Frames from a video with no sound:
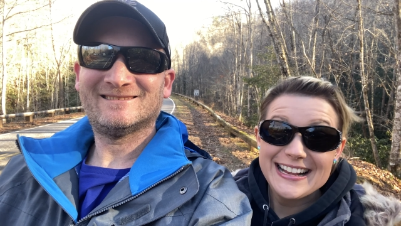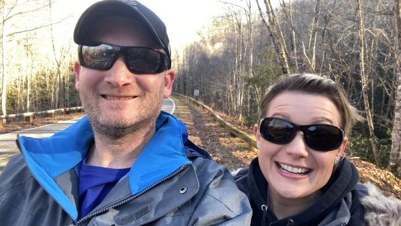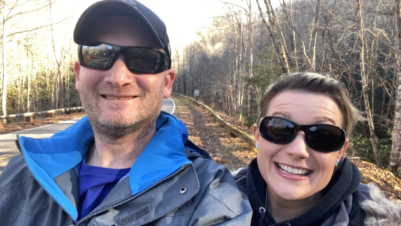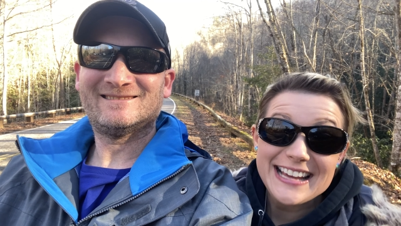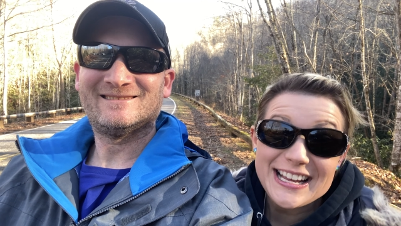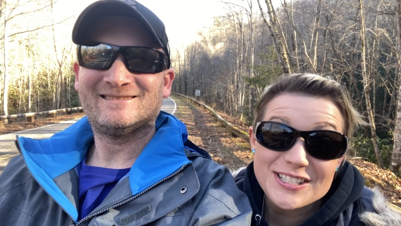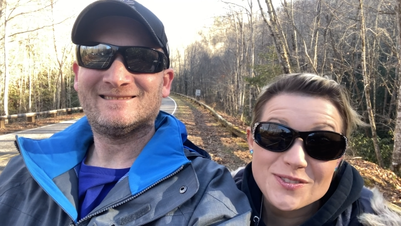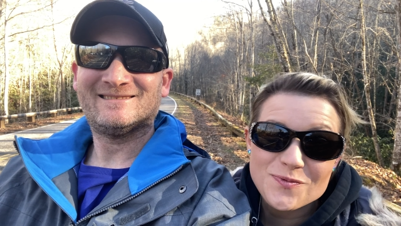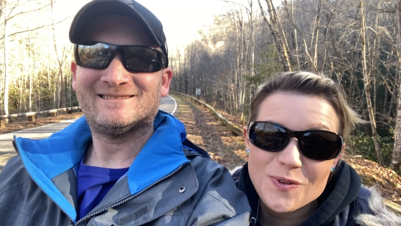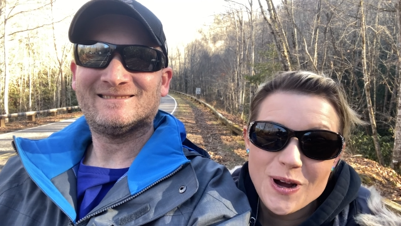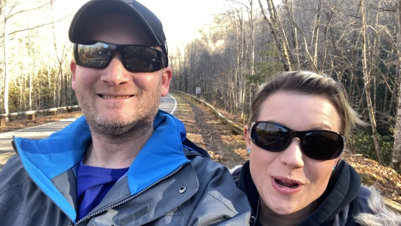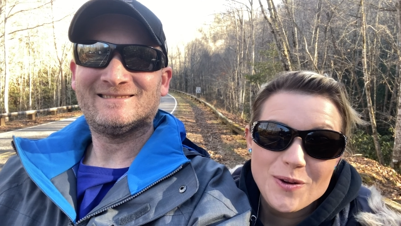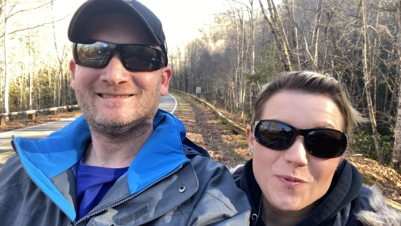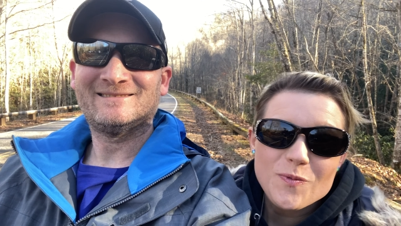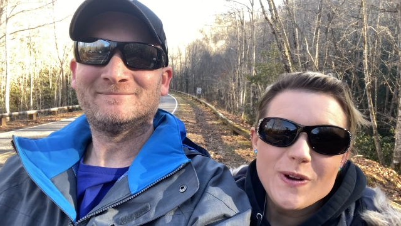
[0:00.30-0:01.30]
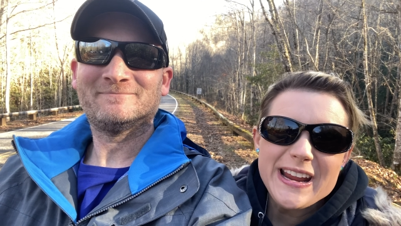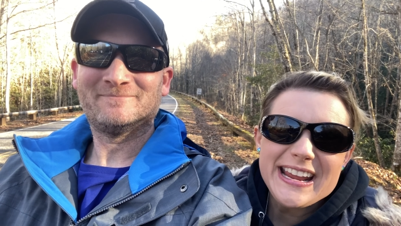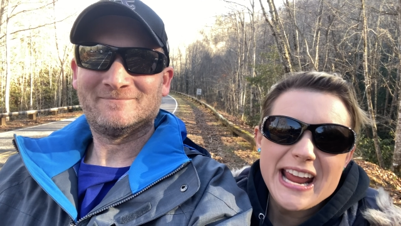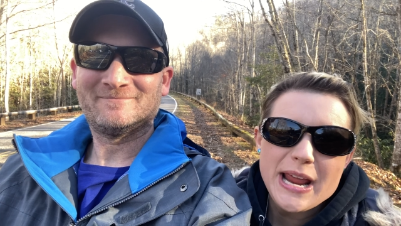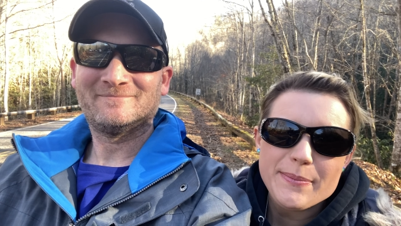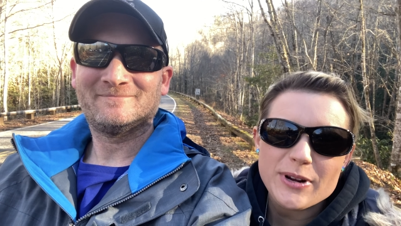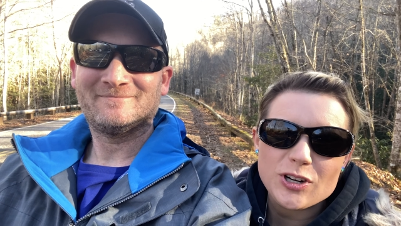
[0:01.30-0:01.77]
Speaker 1: guess what? We
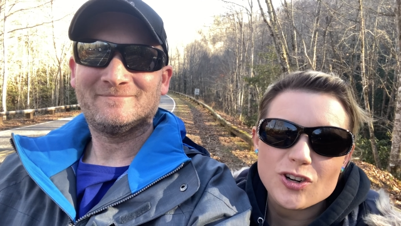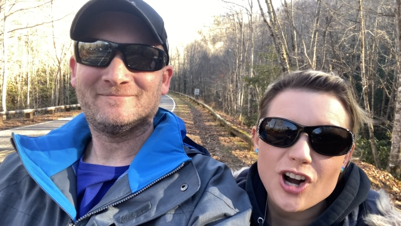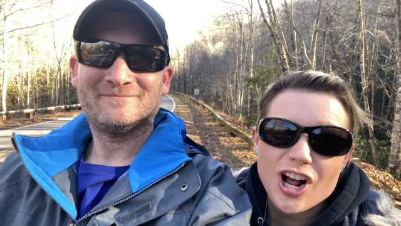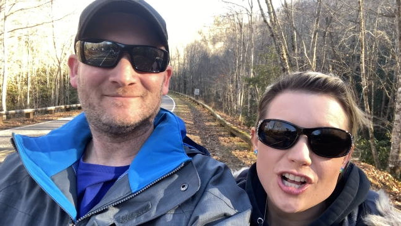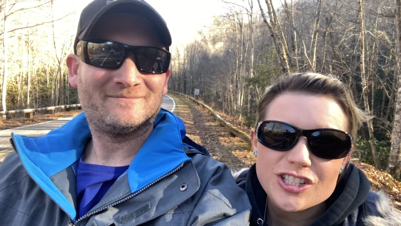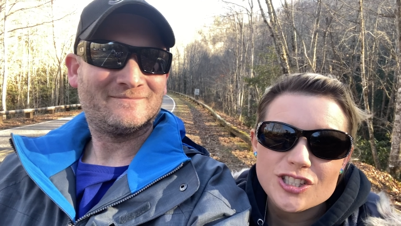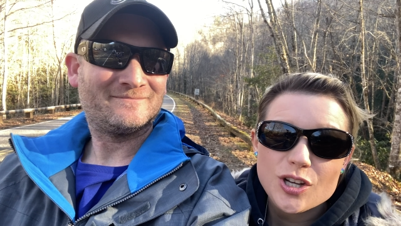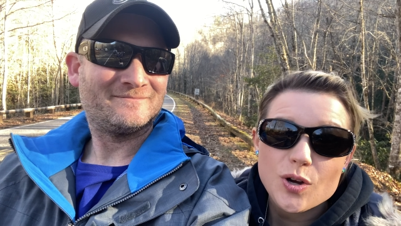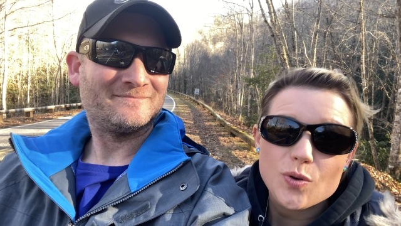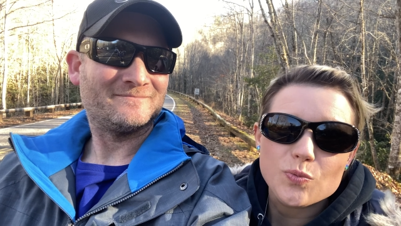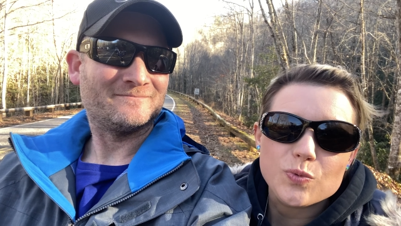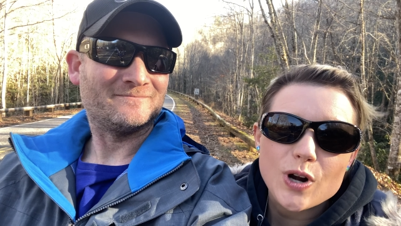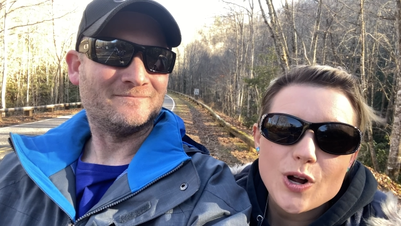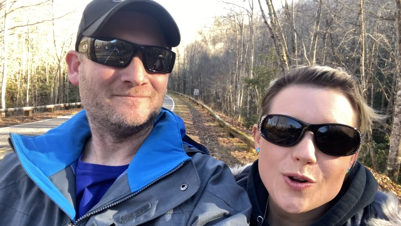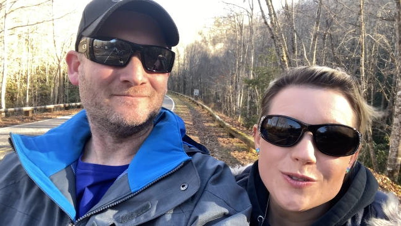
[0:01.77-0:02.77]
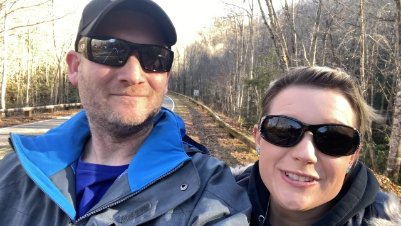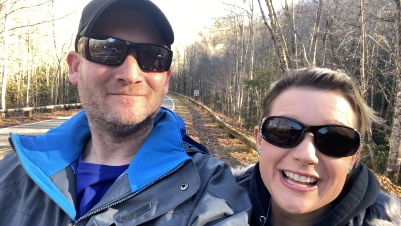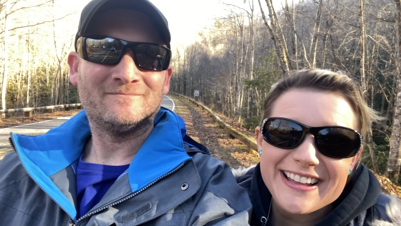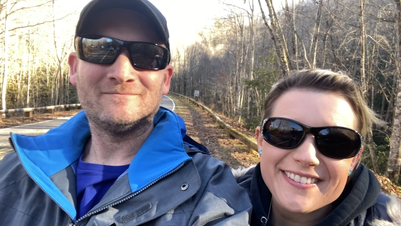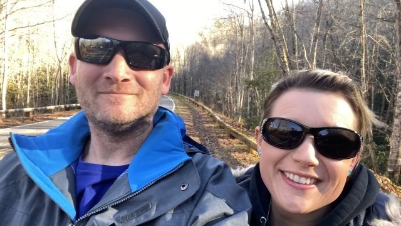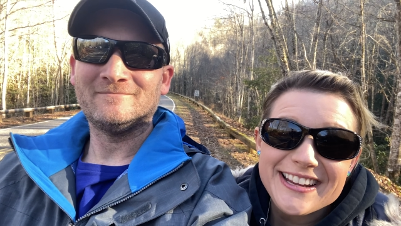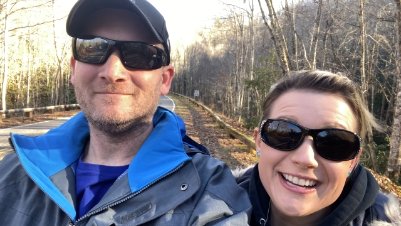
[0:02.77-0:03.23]
came across a road
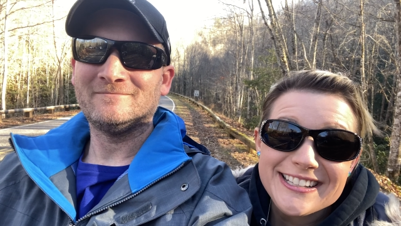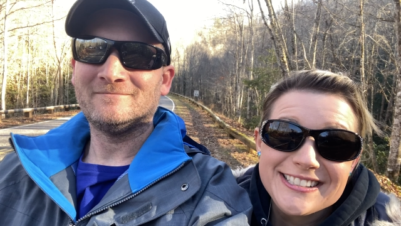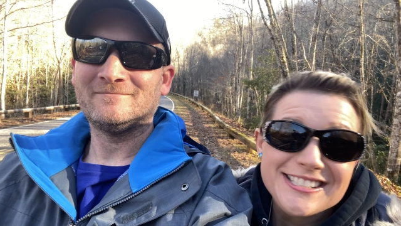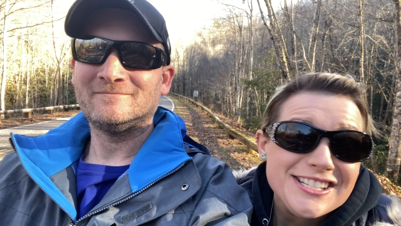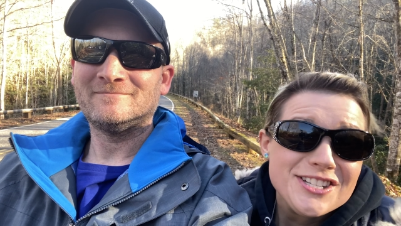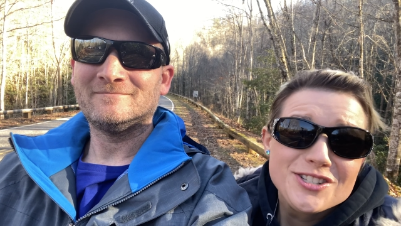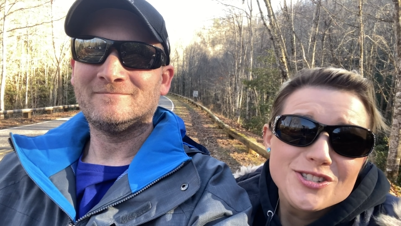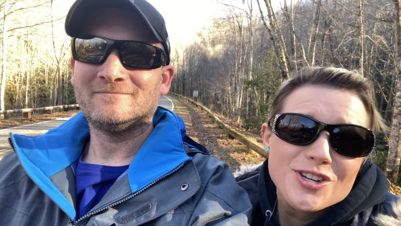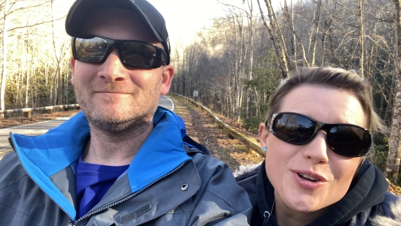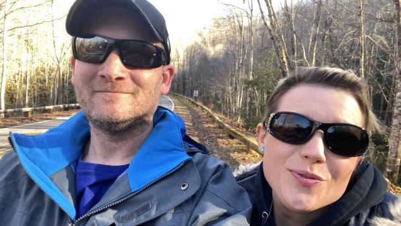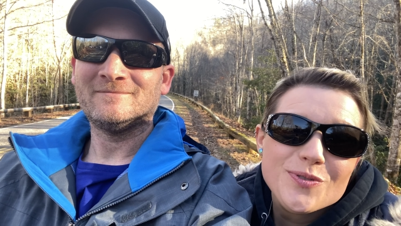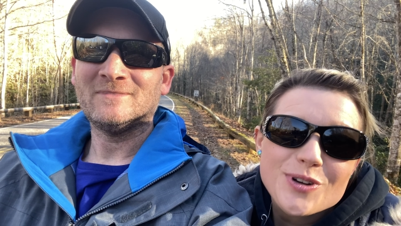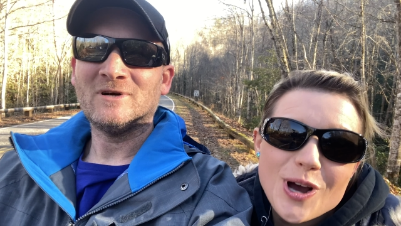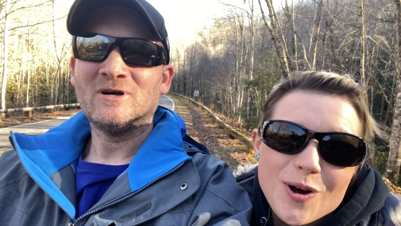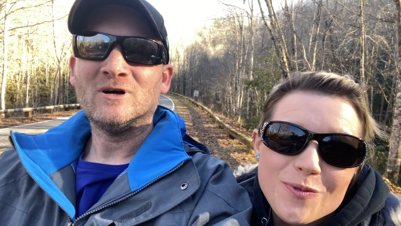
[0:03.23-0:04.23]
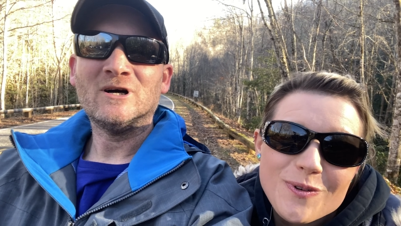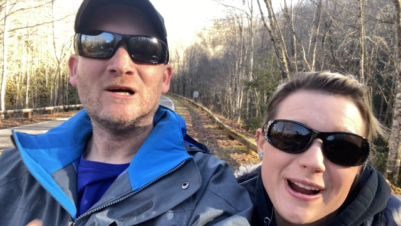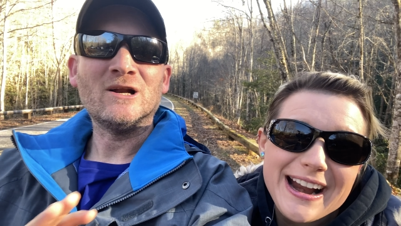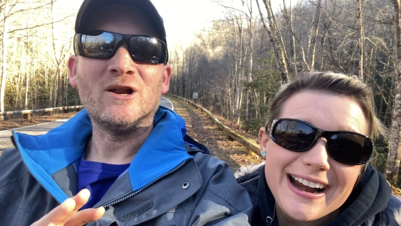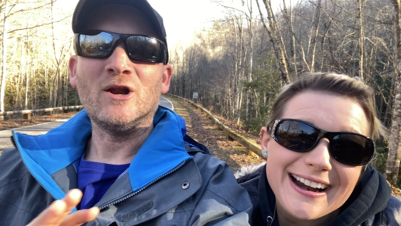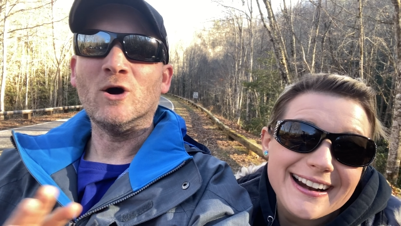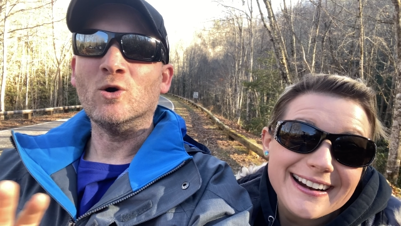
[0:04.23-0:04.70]
that leads to
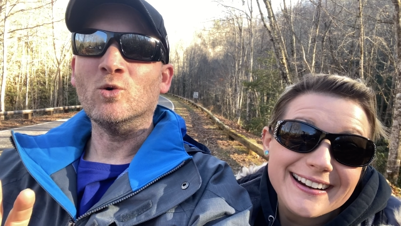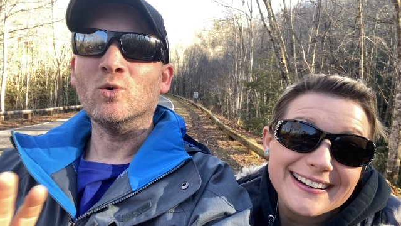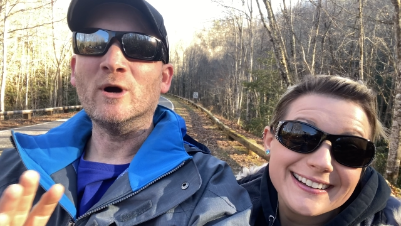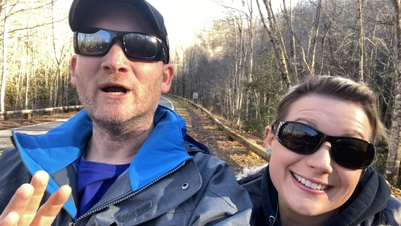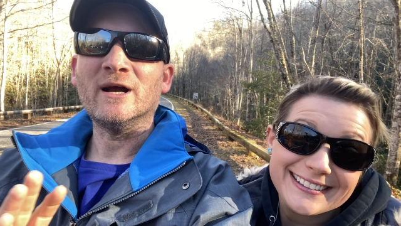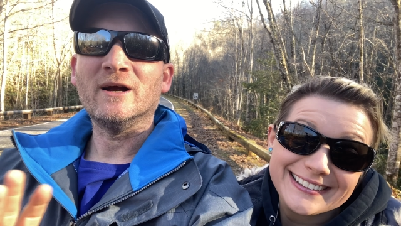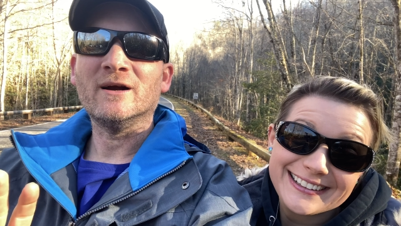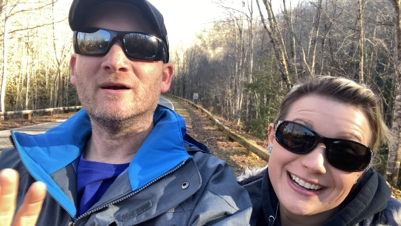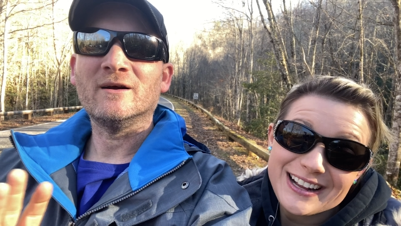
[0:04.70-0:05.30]
nowhere. Nowhere.